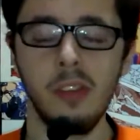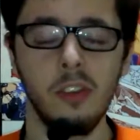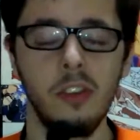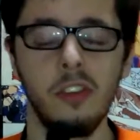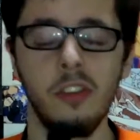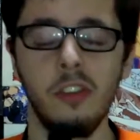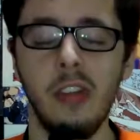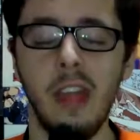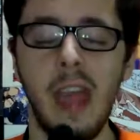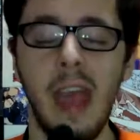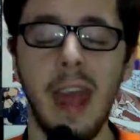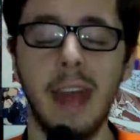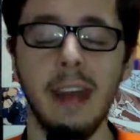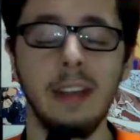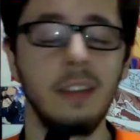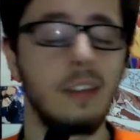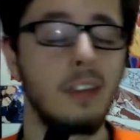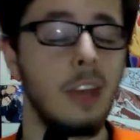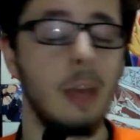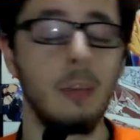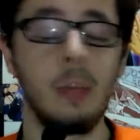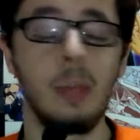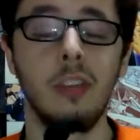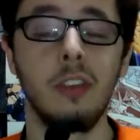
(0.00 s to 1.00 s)
Just
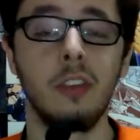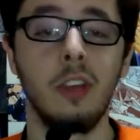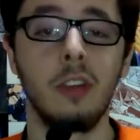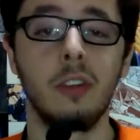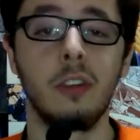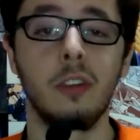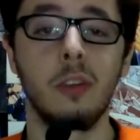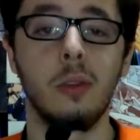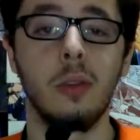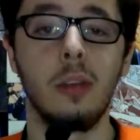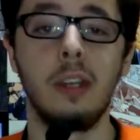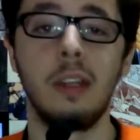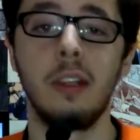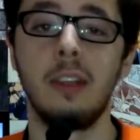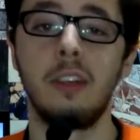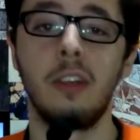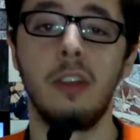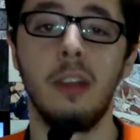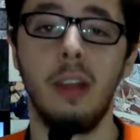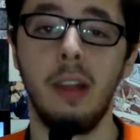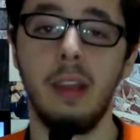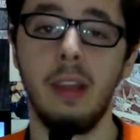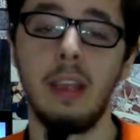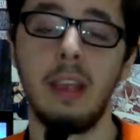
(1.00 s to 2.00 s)
anytime he's on screen
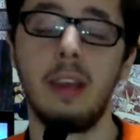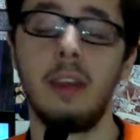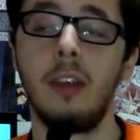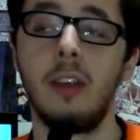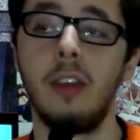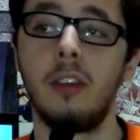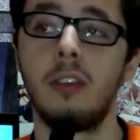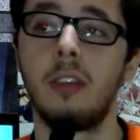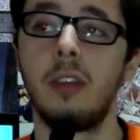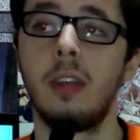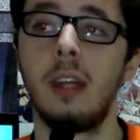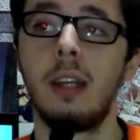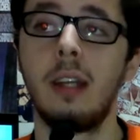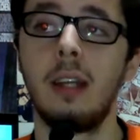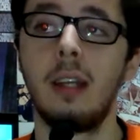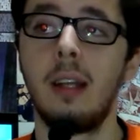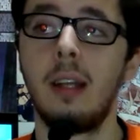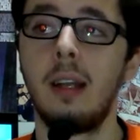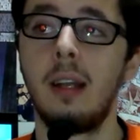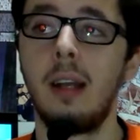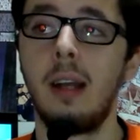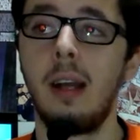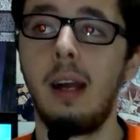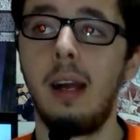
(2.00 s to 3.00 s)
is hilarious.
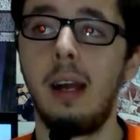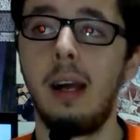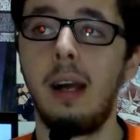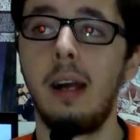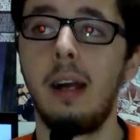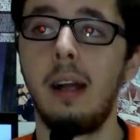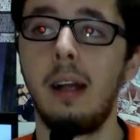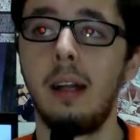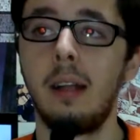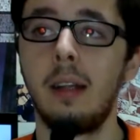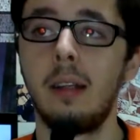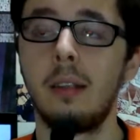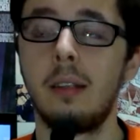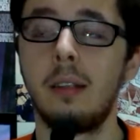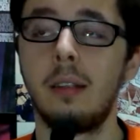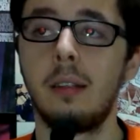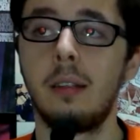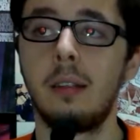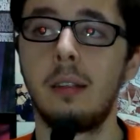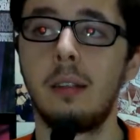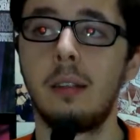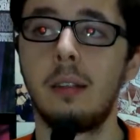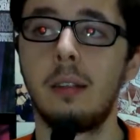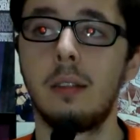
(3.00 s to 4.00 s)
I
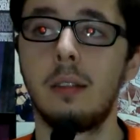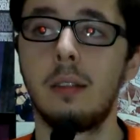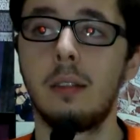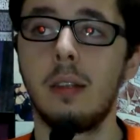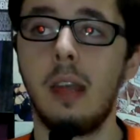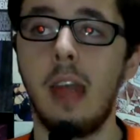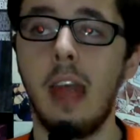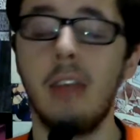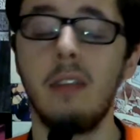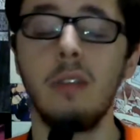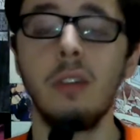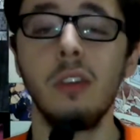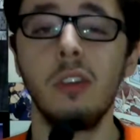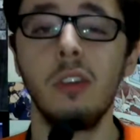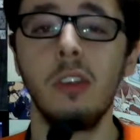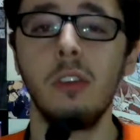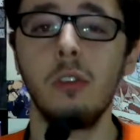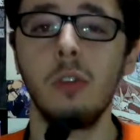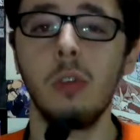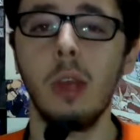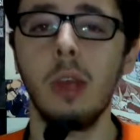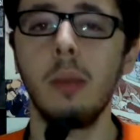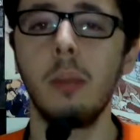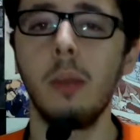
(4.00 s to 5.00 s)
haven't
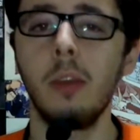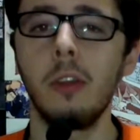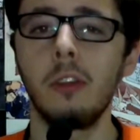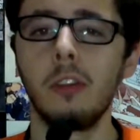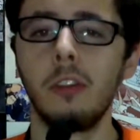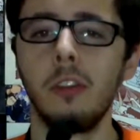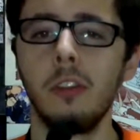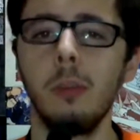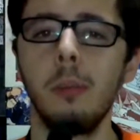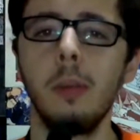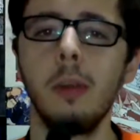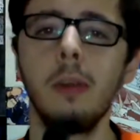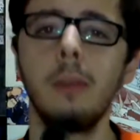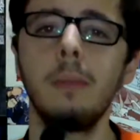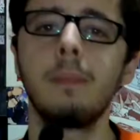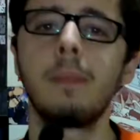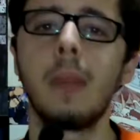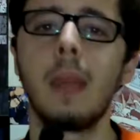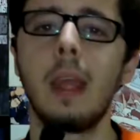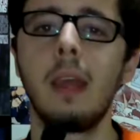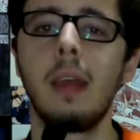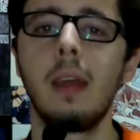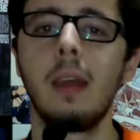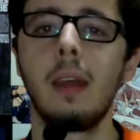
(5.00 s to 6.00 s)
seen Dragon Ball Super.
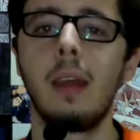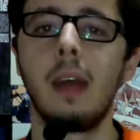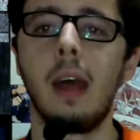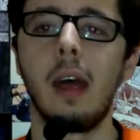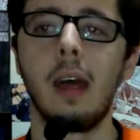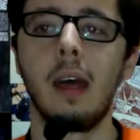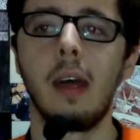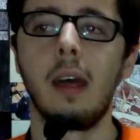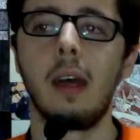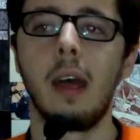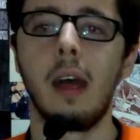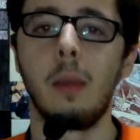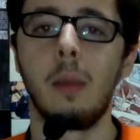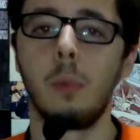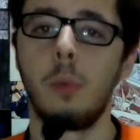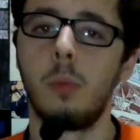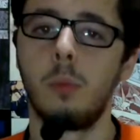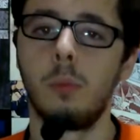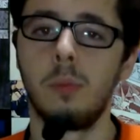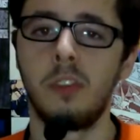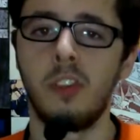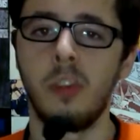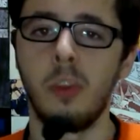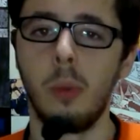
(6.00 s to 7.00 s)
I'm
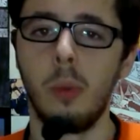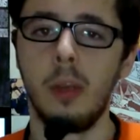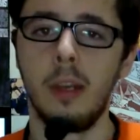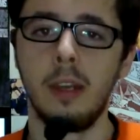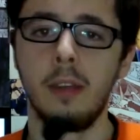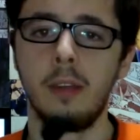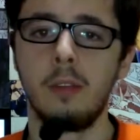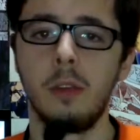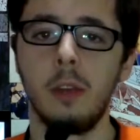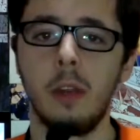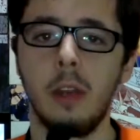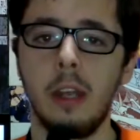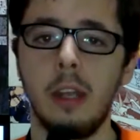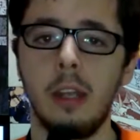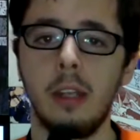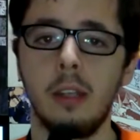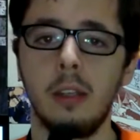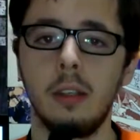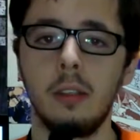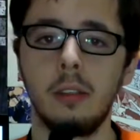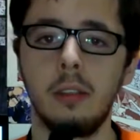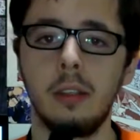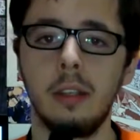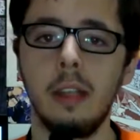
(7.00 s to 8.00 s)
still waiting for a
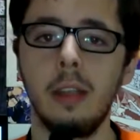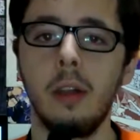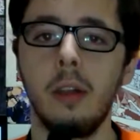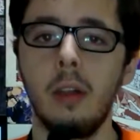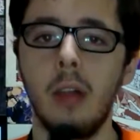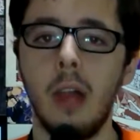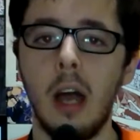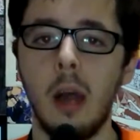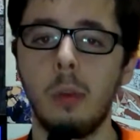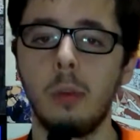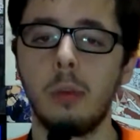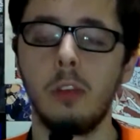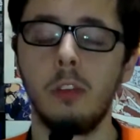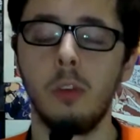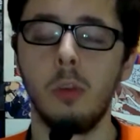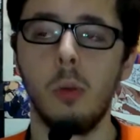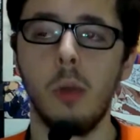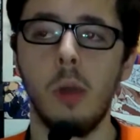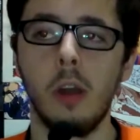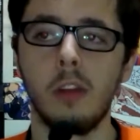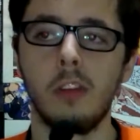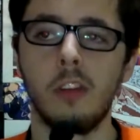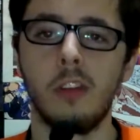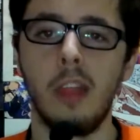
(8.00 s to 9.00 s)
legal option to
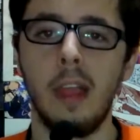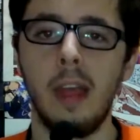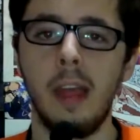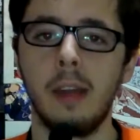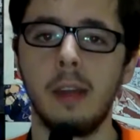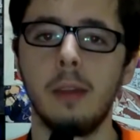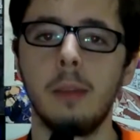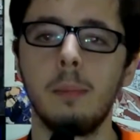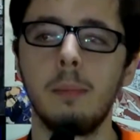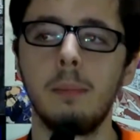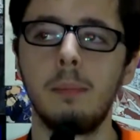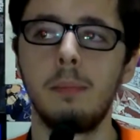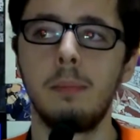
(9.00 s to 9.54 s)
watch that.